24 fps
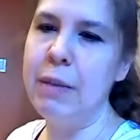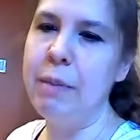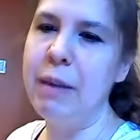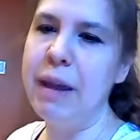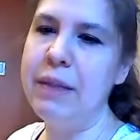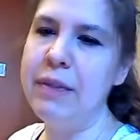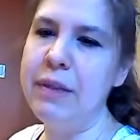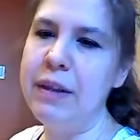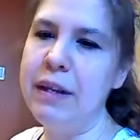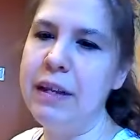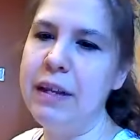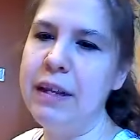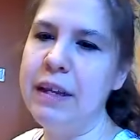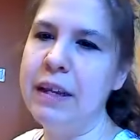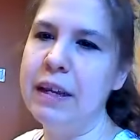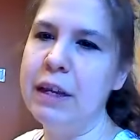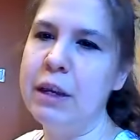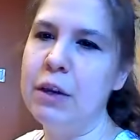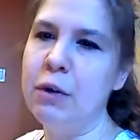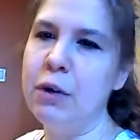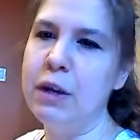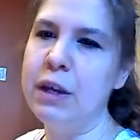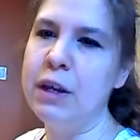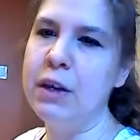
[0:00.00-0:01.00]
Bend the knee,
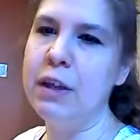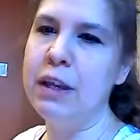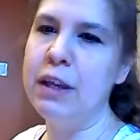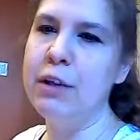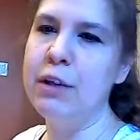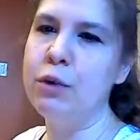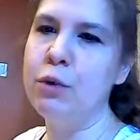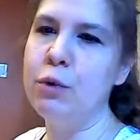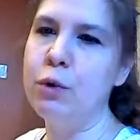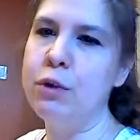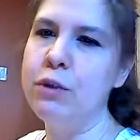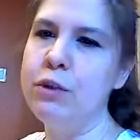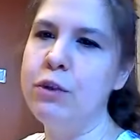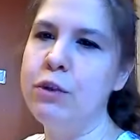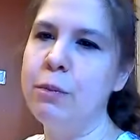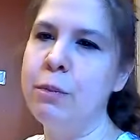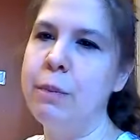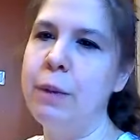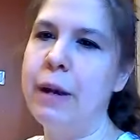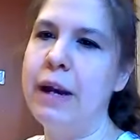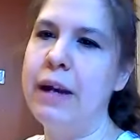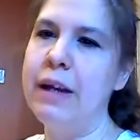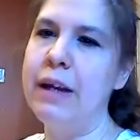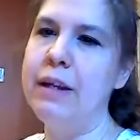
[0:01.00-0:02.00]
kick your heel in towards your
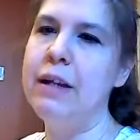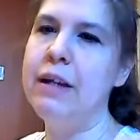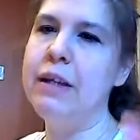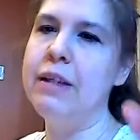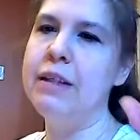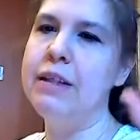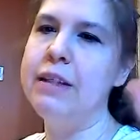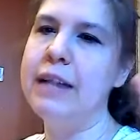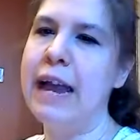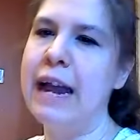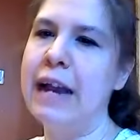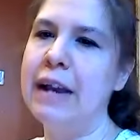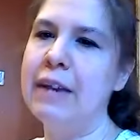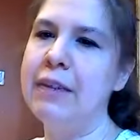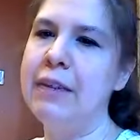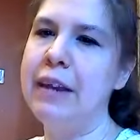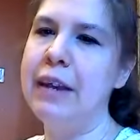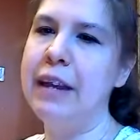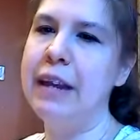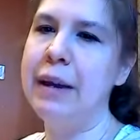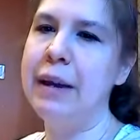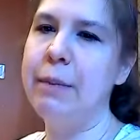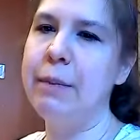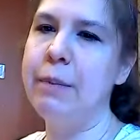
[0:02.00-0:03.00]
butt, stack the
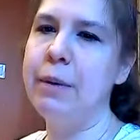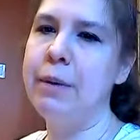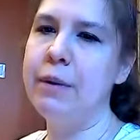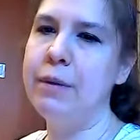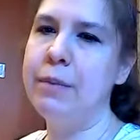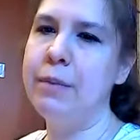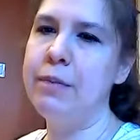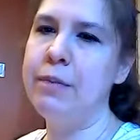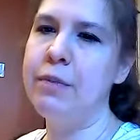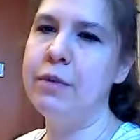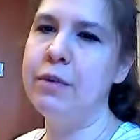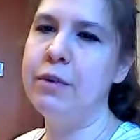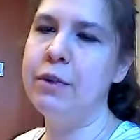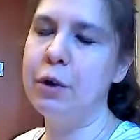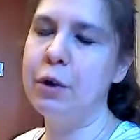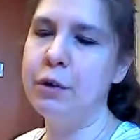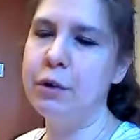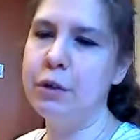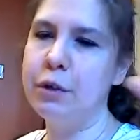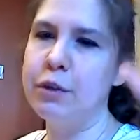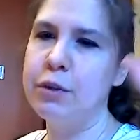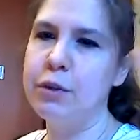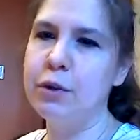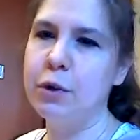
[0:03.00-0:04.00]
hip, start
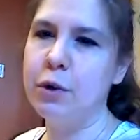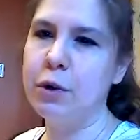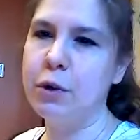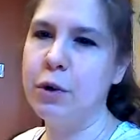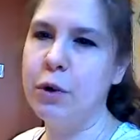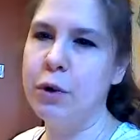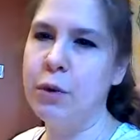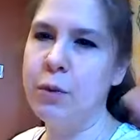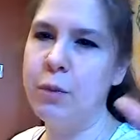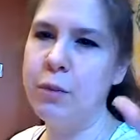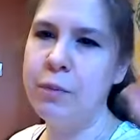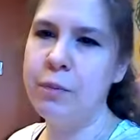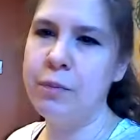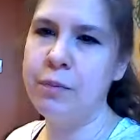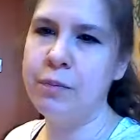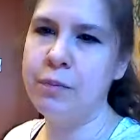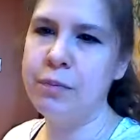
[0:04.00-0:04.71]
to circle.